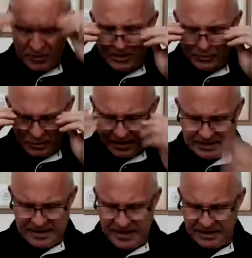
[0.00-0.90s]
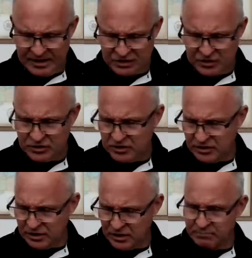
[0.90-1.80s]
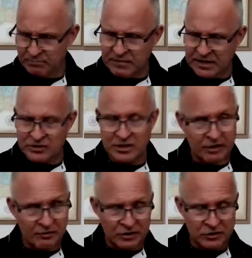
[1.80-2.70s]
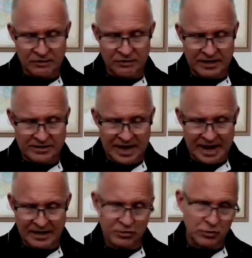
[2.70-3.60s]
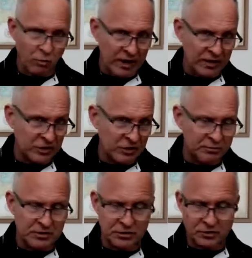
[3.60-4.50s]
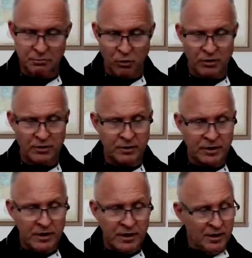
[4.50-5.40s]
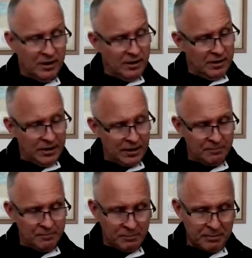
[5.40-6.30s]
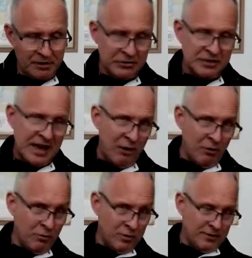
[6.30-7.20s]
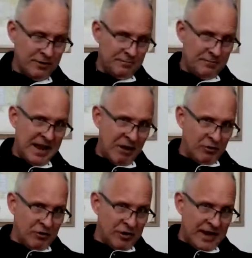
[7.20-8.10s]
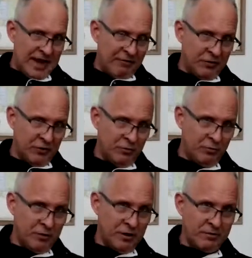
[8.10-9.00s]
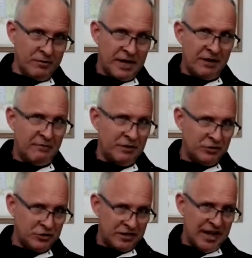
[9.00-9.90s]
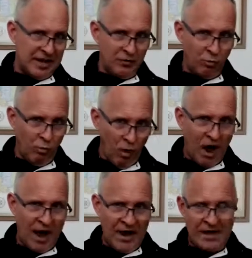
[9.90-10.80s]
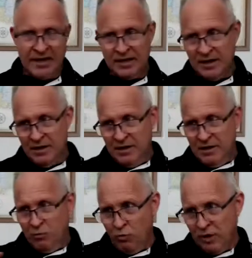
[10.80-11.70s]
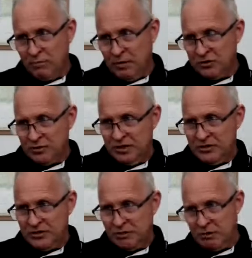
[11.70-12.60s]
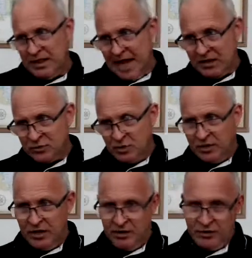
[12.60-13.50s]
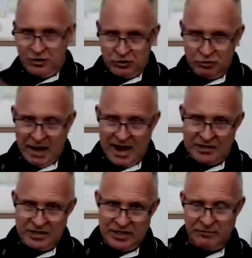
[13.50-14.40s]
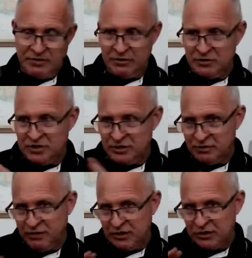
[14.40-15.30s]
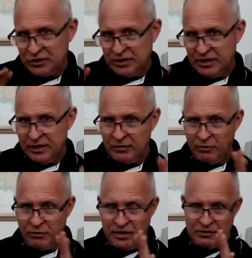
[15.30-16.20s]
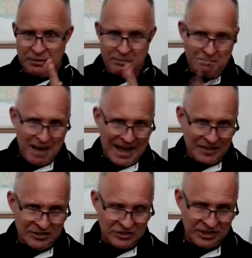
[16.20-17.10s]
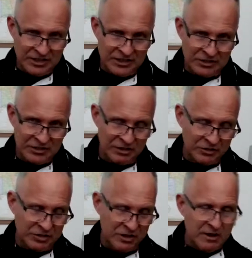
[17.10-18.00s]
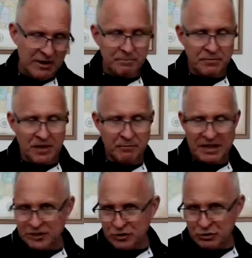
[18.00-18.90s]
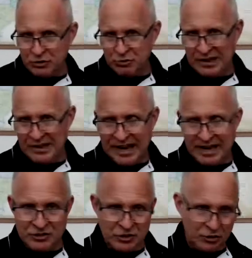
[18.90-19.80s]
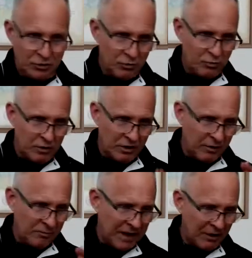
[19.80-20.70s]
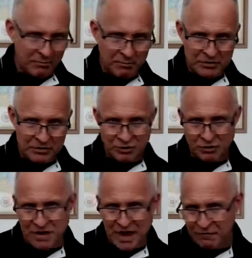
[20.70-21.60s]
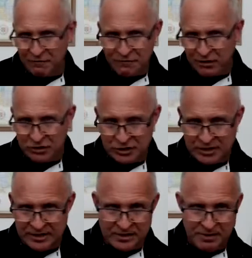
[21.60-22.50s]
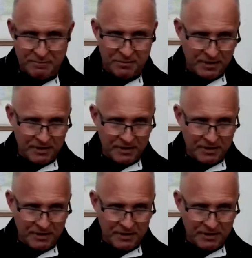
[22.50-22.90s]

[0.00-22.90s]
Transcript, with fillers: So that's what the antagonist is. Um, that's the definition of the antagonist. Why is it, this important? Um, because now, now you're going to have to uh, kind of understand why one muscle needs to relax while the other contracts. And if there's dysfunction or there's imbalances, there's um, issues related to um, how the muscles are not functioning